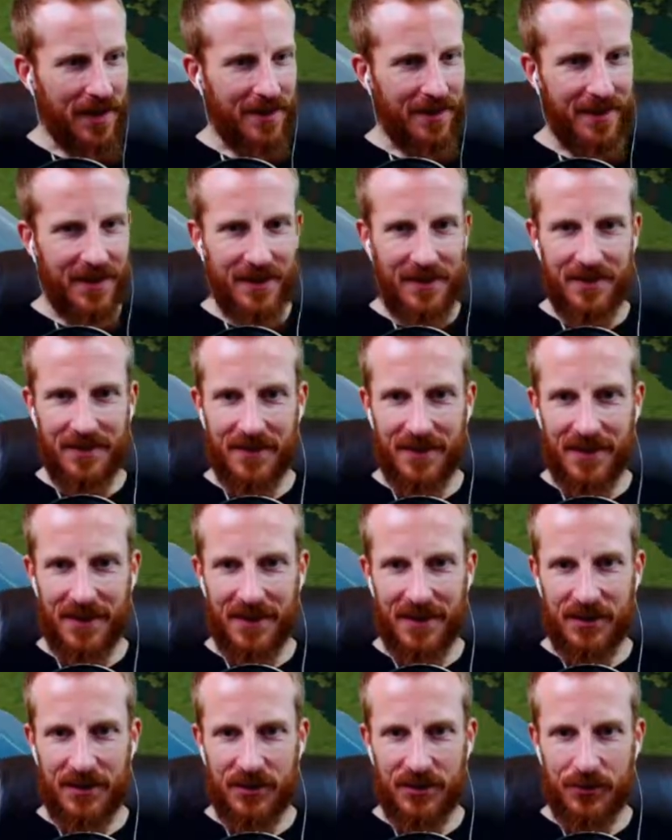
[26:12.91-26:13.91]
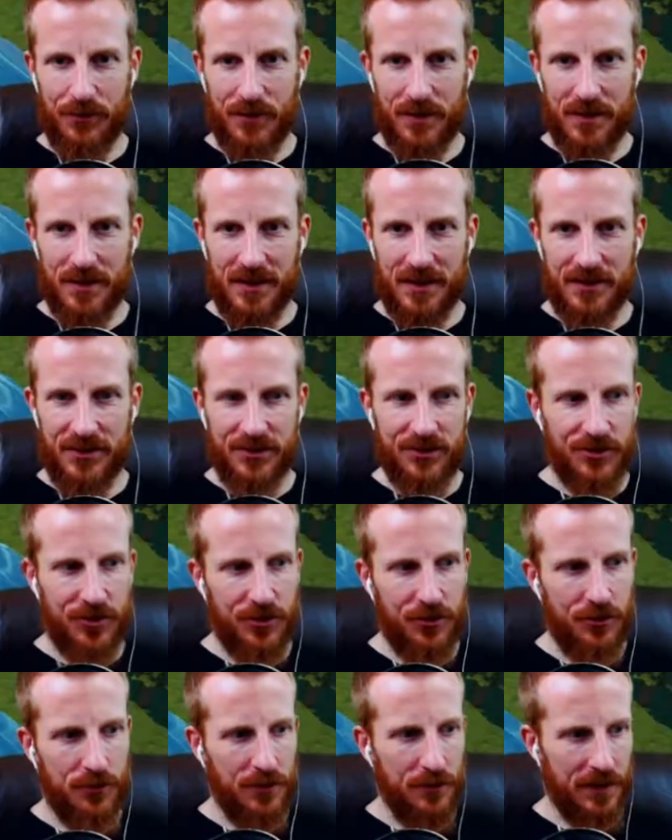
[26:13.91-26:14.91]
I think then you would need
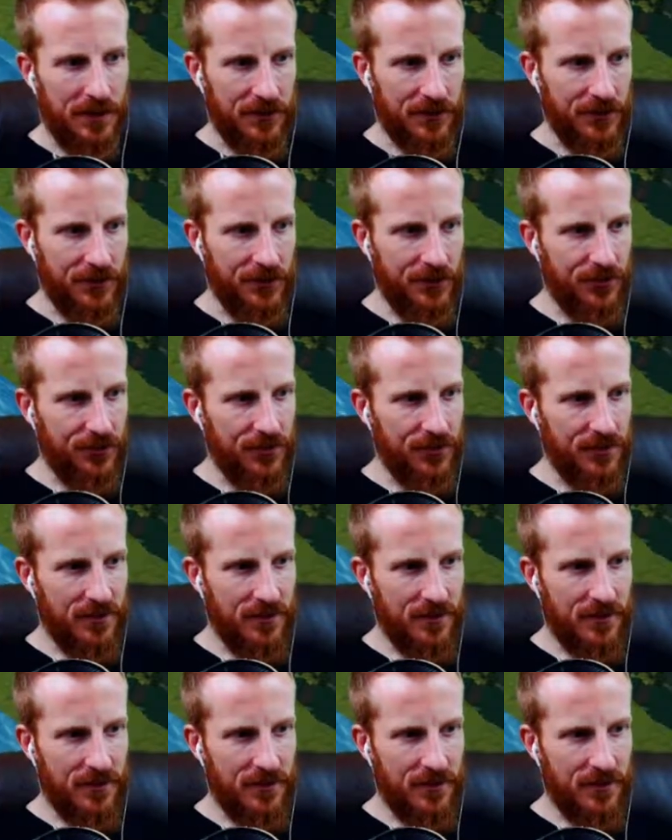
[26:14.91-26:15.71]
2 millers.